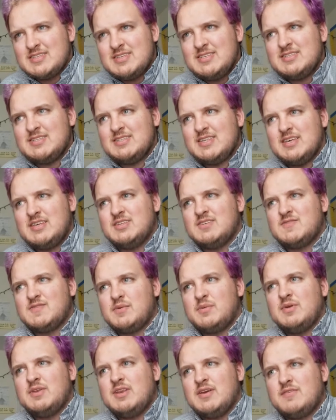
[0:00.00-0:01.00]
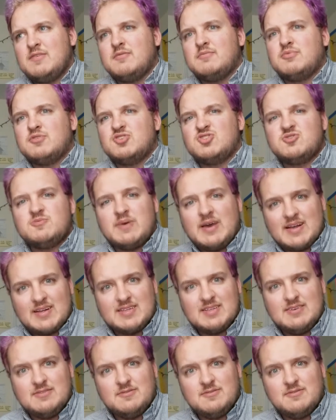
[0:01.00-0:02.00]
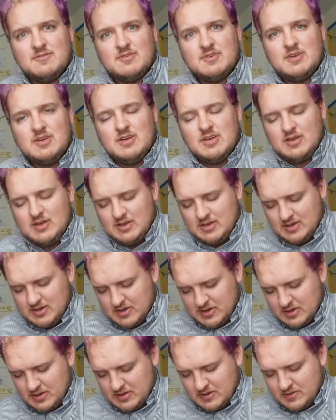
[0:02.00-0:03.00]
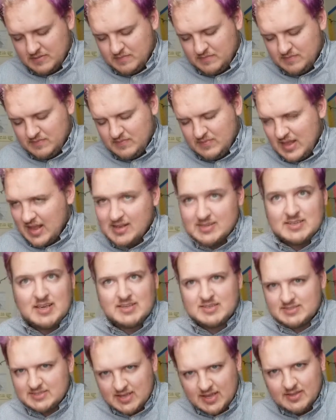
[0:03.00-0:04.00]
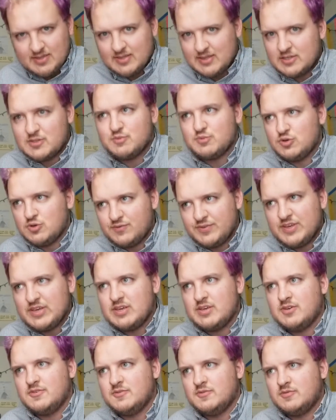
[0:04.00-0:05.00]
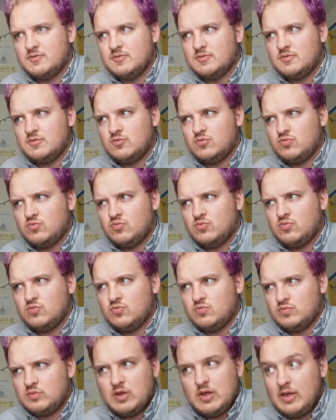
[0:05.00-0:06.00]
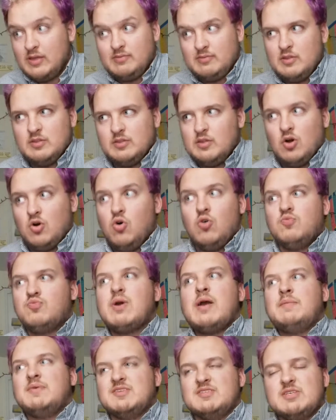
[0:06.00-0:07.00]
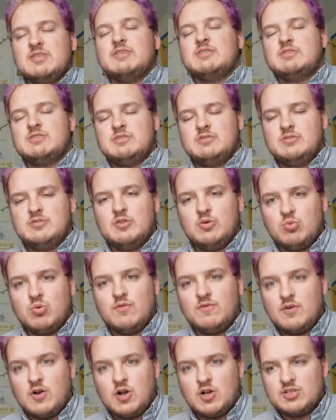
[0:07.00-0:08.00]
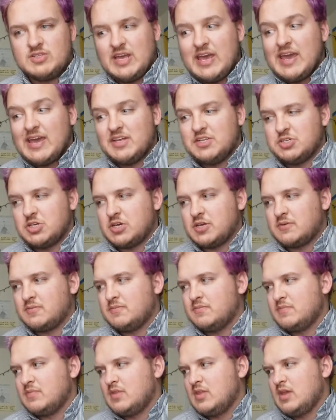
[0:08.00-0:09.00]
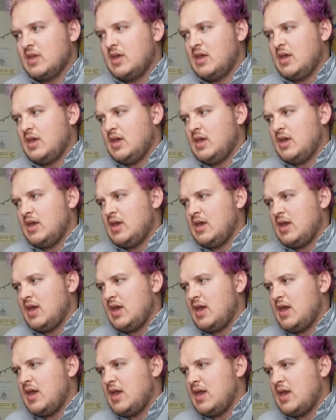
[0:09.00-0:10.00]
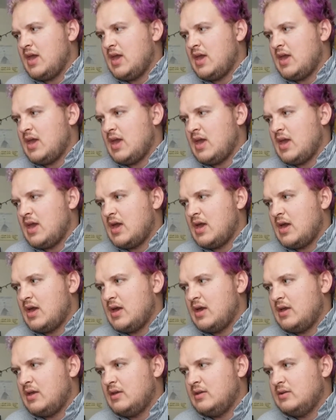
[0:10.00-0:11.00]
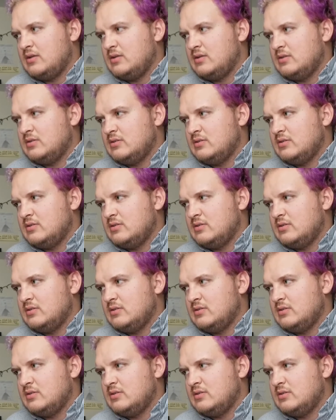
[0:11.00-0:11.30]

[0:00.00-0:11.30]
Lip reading: things from a different perspective. As I said, this movie, the whole premise is the reverse aging, and